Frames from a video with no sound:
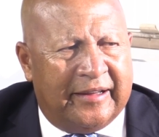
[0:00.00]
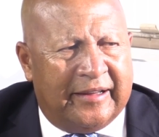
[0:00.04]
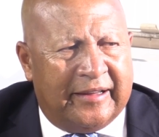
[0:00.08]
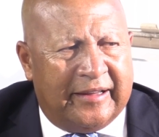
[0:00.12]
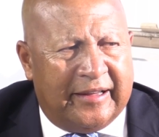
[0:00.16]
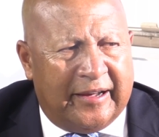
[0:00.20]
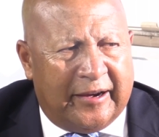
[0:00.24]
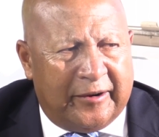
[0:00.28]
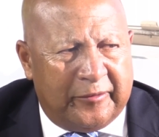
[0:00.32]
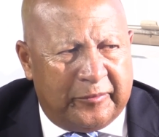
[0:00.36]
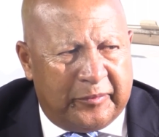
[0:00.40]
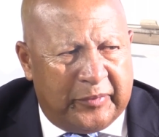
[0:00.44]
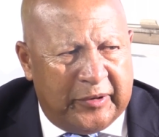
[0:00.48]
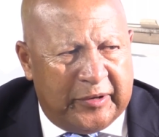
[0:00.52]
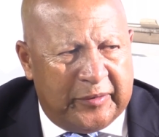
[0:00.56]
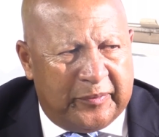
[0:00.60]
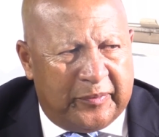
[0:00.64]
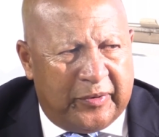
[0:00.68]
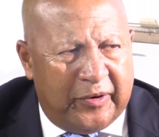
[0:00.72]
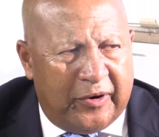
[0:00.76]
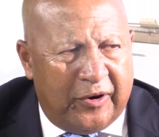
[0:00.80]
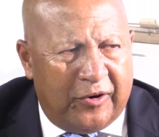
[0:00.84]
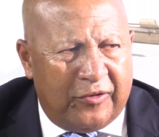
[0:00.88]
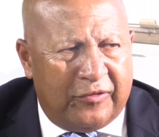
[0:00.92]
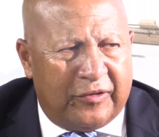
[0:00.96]
young
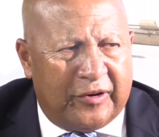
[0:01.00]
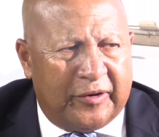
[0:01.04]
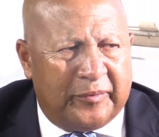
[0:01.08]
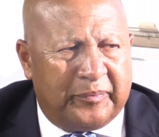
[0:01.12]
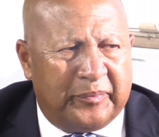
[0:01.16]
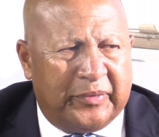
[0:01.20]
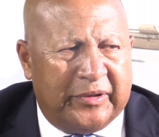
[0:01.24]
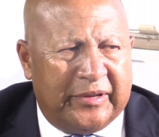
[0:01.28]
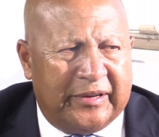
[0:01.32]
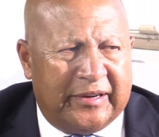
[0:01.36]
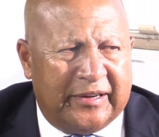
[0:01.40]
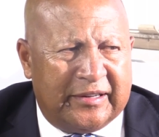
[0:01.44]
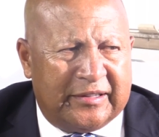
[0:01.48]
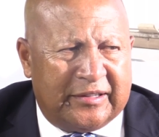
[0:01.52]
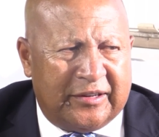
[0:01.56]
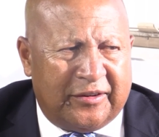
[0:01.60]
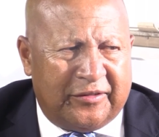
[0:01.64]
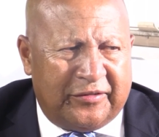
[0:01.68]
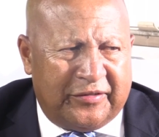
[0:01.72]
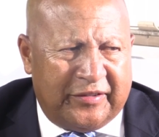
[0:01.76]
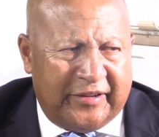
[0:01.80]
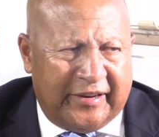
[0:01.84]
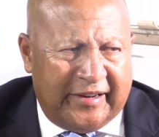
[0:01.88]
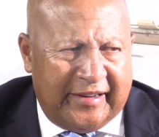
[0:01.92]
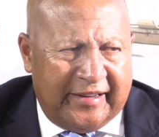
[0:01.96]
people over a period of
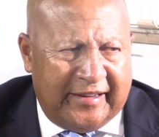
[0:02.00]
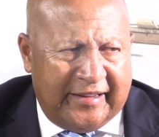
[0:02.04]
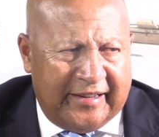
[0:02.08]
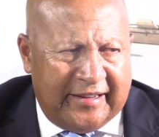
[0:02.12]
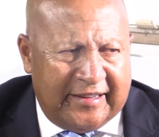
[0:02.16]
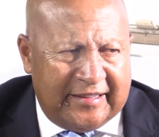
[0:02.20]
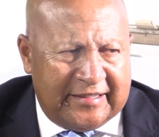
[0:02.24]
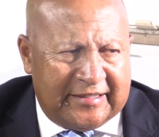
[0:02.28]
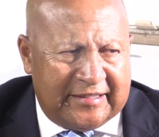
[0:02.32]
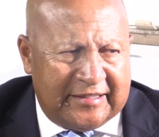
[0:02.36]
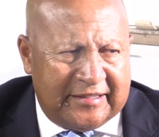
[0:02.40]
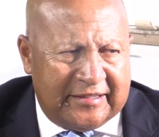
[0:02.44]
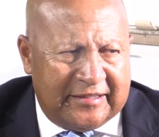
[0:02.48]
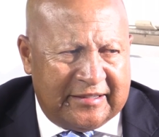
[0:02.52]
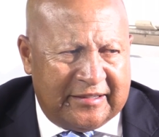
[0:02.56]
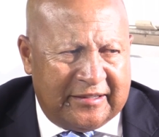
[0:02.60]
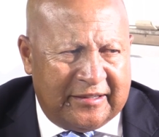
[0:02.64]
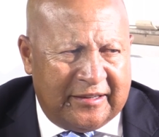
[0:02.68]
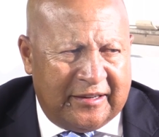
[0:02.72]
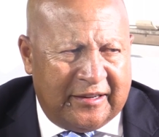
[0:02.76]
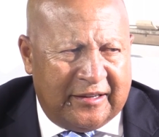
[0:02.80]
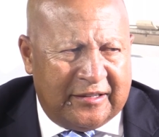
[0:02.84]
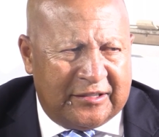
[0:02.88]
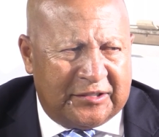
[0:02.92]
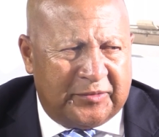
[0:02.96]
3 years,
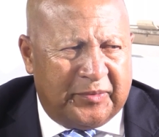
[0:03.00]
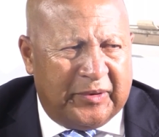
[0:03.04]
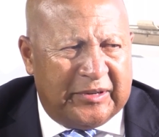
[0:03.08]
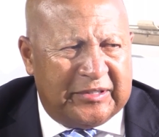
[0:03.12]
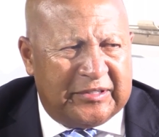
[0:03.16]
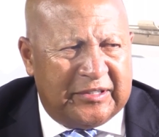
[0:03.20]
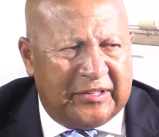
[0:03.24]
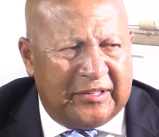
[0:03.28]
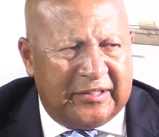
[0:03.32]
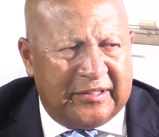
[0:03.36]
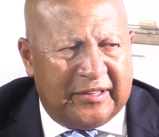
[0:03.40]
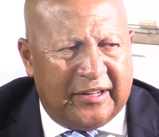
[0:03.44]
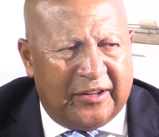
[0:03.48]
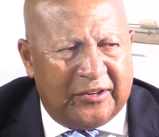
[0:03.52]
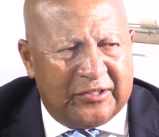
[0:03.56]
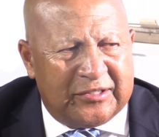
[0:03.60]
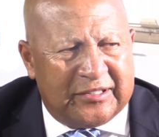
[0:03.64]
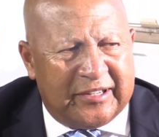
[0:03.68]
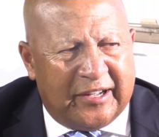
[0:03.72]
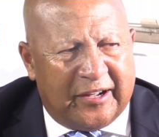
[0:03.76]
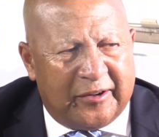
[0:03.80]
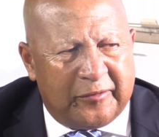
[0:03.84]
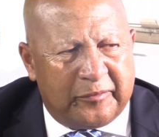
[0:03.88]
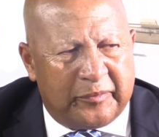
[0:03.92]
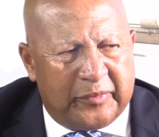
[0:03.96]
especially those
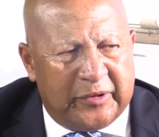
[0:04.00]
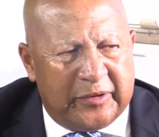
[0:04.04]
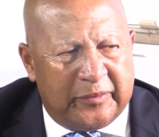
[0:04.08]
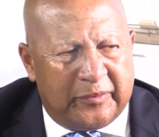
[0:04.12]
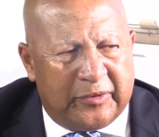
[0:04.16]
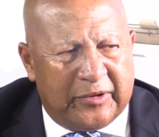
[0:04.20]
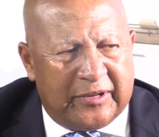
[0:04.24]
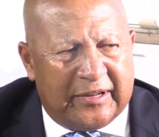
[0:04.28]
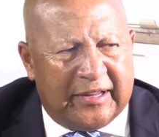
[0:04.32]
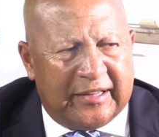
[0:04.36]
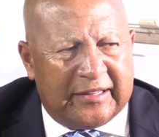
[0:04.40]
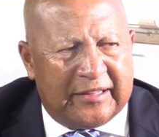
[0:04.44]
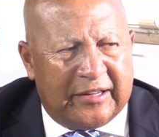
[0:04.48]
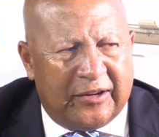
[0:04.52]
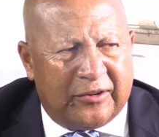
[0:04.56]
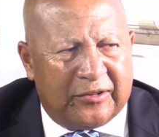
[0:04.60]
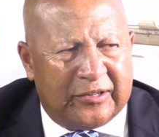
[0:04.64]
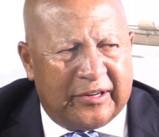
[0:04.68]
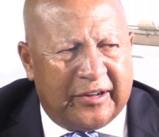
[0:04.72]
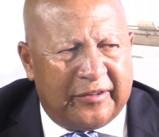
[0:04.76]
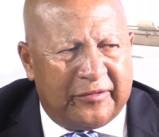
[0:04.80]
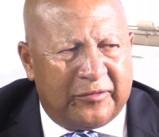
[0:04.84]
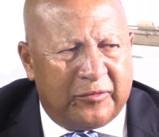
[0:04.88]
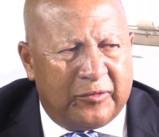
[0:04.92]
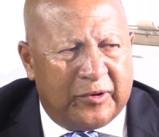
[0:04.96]
young people that don't
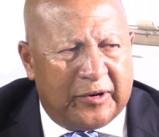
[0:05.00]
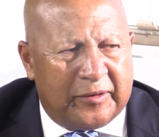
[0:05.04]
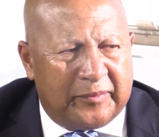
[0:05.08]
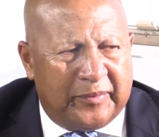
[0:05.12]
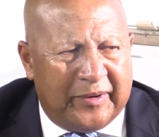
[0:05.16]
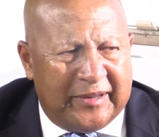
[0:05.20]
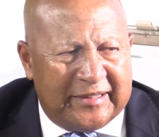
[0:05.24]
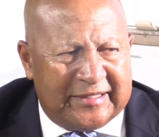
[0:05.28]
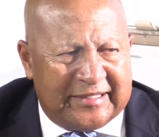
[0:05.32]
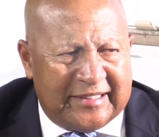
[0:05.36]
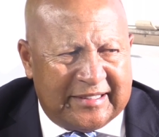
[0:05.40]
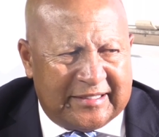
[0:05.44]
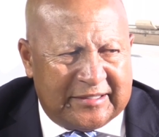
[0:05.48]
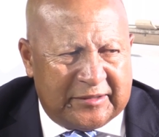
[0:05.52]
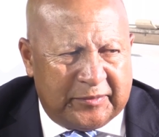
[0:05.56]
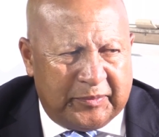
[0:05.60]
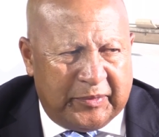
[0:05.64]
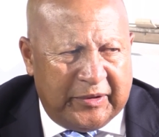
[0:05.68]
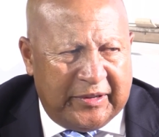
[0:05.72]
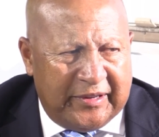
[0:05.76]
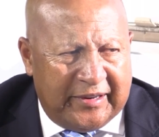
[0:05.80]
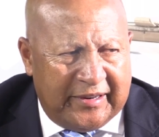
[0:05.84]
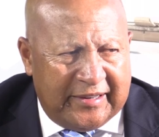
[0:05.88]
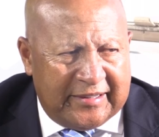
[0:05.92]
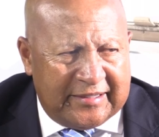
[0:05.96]
have workplace
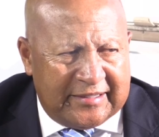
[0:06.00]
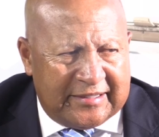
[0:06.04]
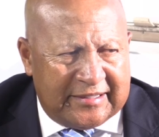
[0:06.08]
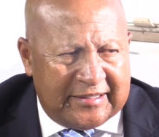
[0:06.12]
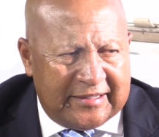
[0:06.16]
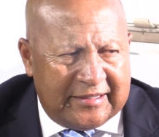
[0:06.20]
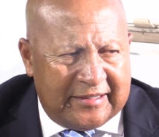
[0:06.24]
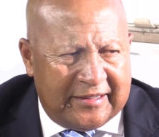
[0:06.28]
experience.